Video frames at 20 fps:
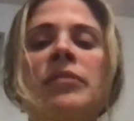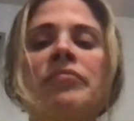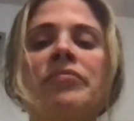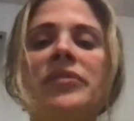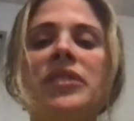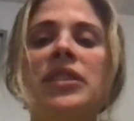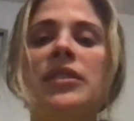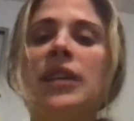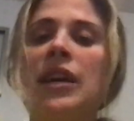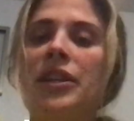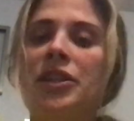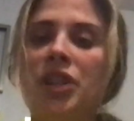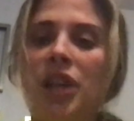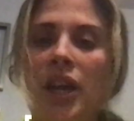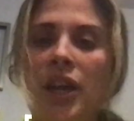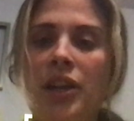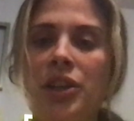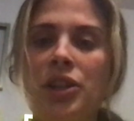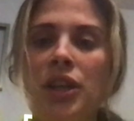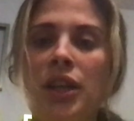Does that
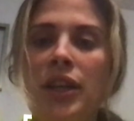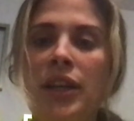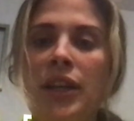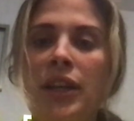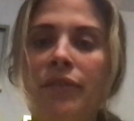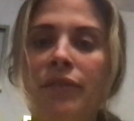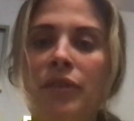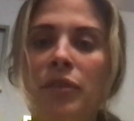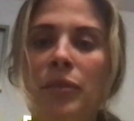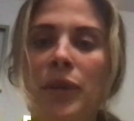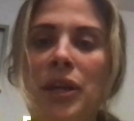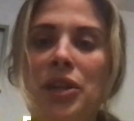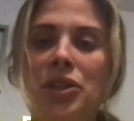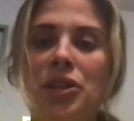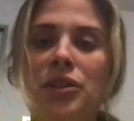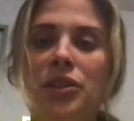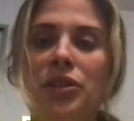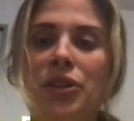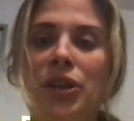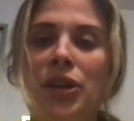change any
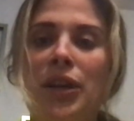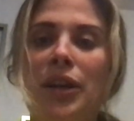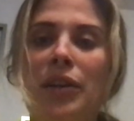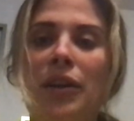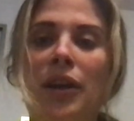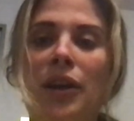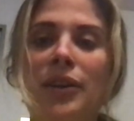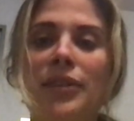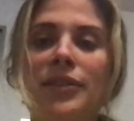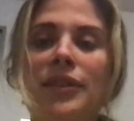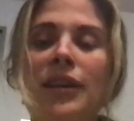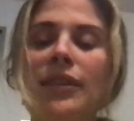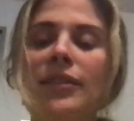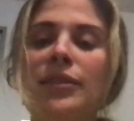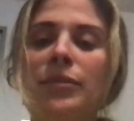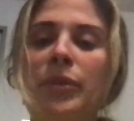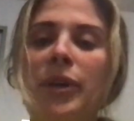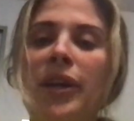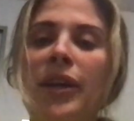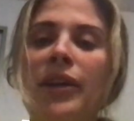information during our
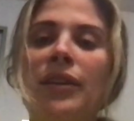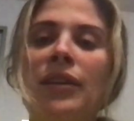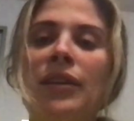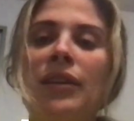assessment?